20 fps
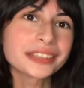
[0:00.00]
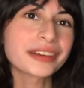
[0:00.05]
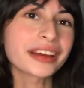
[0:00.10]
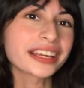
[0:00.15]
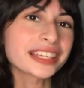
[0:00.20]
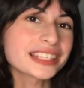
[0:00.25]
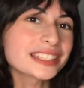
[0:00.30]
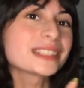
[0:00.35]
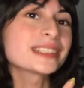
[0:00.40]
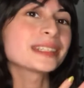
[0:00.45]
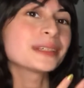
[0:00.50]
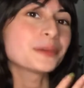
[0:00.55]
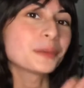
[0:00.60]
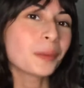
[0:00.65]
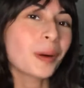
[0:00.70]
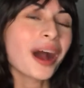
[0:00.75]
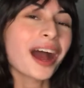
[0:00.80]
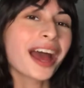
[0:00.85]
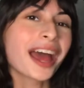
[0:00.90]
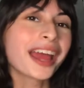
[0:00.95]
I can see
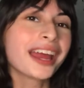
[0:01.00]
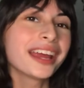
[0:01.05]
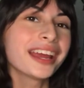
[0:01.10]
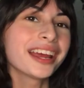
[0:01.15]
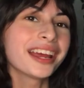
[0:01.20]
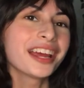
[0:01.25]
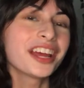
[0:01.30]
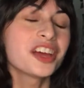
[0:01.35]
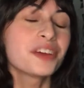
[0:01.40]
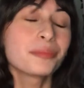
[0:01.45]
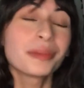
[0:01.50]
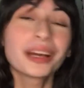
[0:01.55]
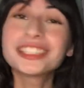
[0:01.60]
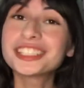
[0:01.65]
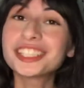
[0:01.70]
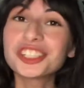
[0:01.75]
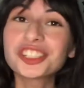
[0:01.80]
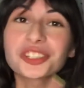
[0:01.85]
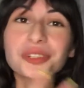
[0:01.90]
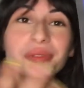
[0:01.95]
why my
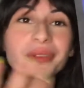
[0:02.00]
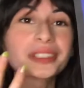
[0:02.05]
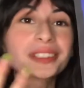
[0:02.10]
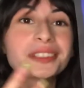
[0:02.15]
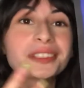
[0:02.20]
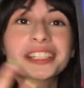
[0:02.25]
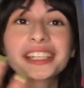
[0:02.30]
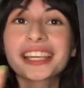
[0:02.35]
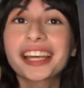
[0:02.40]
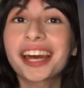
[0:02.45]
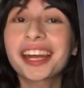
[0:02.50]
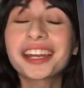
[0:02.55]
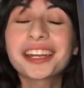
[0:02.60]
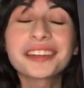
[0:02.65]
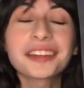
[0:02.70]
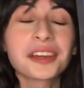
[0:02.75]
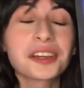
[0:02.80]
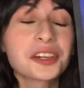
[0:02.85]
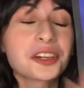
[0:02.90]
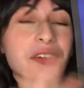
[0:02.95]
teacher was looking at
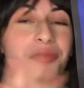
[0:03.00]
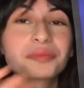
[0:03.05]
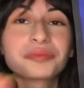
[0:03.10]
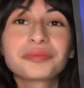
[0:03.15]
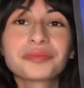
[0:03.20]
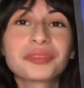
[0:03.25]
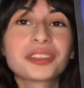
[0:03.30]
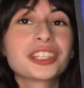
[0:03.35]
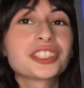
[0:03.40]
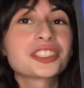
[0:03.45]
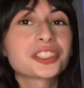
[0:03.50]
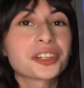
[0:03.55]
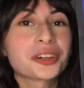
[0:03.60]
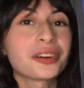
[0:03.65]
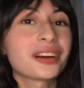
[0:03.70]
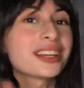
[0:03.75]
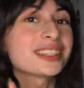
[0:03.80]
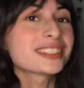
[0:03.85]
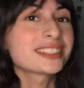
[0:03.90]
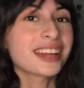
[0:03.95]
it like, this
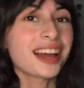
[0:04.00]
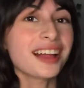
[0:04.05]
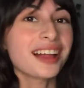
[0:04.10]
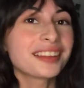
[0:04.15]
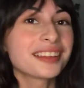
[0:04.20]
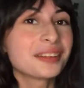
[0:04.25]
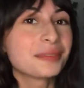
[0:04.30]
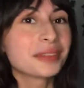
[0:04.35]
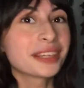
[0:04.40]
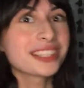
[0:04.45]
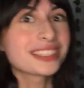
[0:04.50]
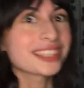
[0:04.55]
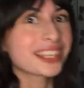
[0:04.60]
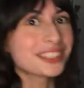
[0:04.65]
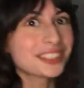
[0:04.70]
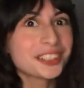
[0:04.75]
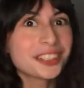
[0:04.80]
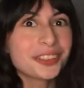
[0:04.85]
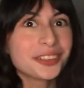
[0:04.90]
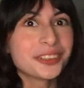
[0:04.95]
girl has talent, because
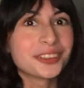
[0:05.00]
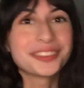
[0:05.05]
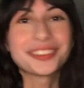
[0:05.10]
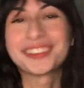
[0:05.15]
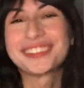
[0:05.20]
I do.